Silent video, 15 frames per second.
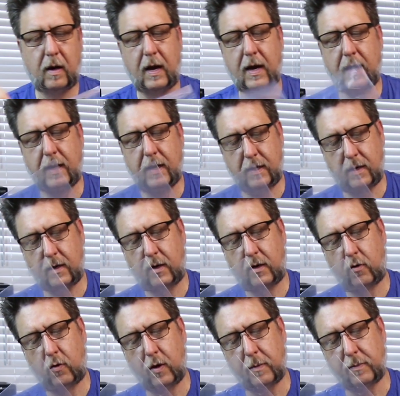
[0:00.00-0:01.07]
And
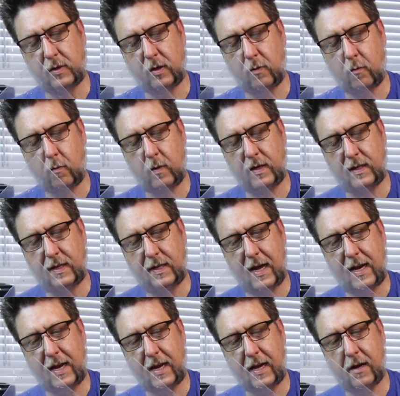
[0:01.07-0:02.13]
Crypt
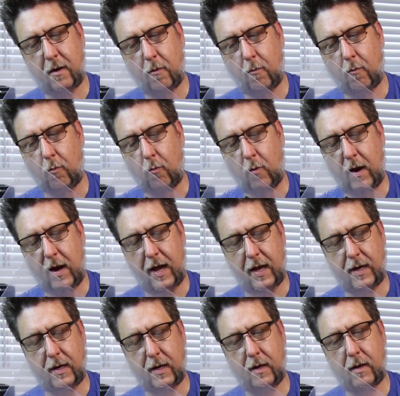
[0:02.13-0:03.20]
Wendetti
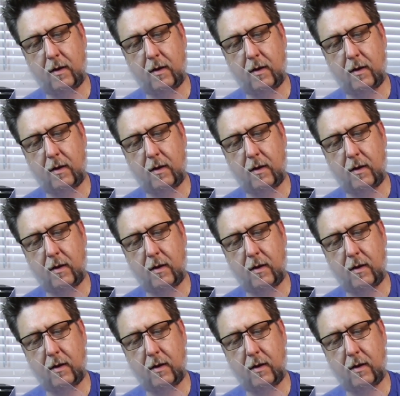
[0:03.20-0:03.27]
Red.